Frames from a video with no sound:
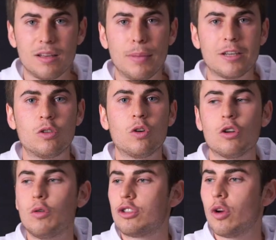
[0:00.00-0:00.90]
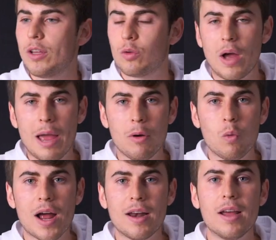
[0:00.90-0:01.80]
make sure you show it to
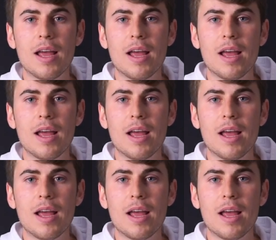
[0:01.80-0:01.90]
everyone,